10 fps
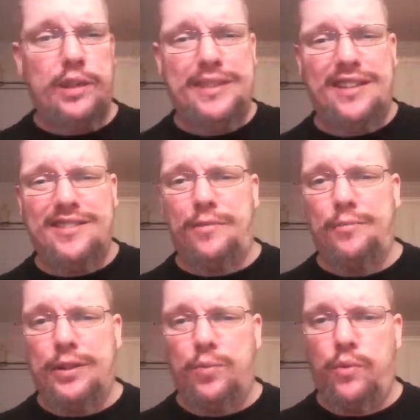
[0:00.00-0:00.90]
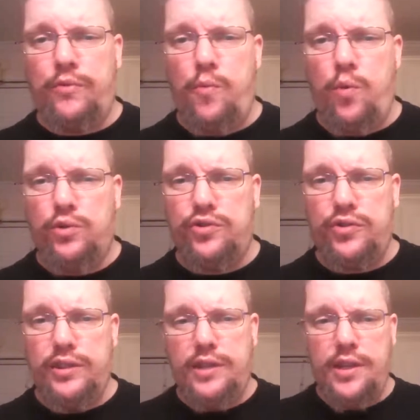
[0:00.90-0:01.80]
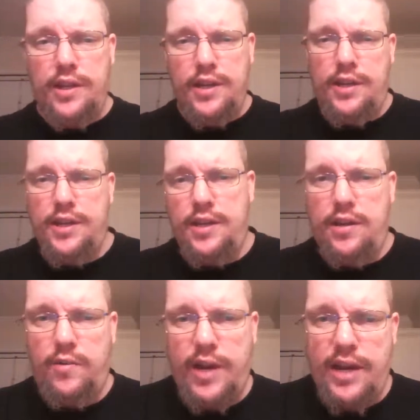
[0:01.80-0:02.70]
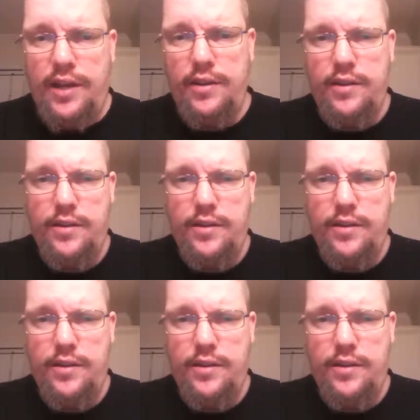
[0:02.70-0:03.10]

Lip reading: Let me tell you something about the Wolf of Wall Street. Okay?